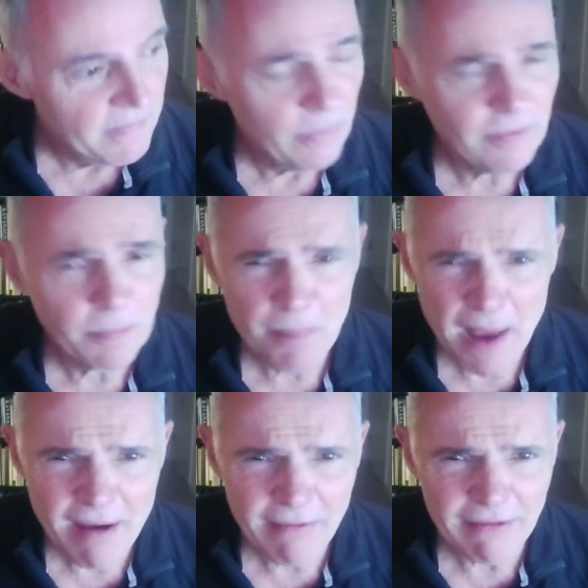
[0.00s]
He was
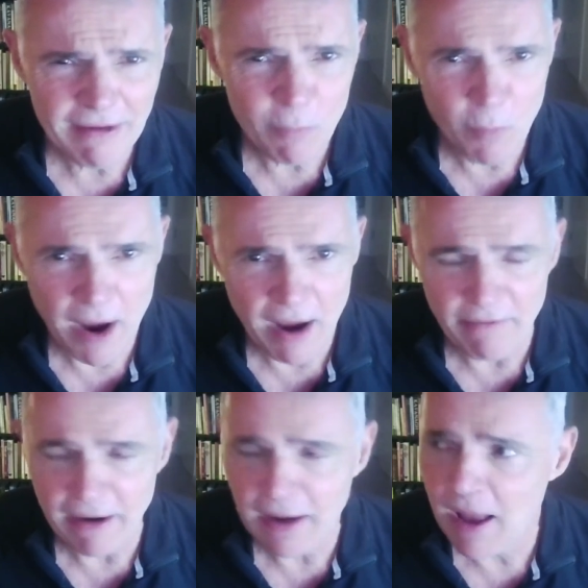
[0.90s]
apparently
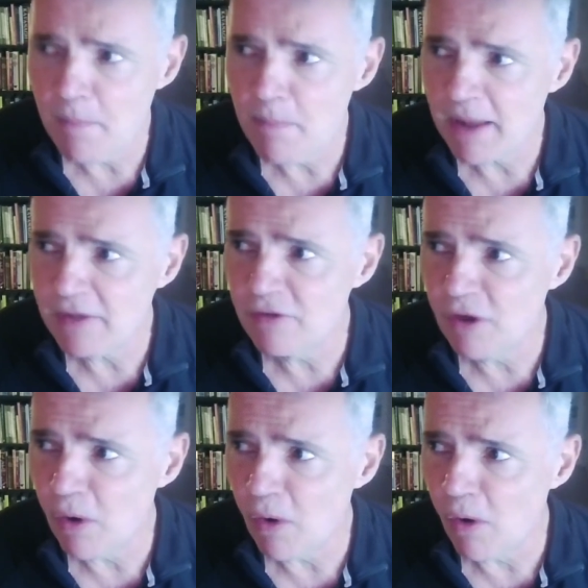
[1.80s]
wearing a
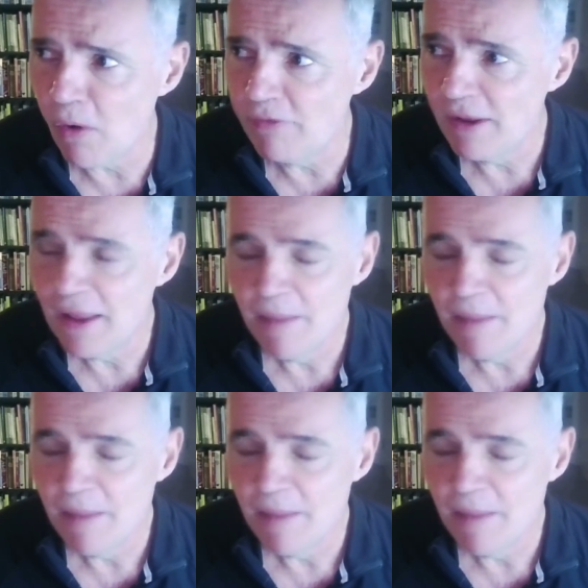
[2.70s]
mixture of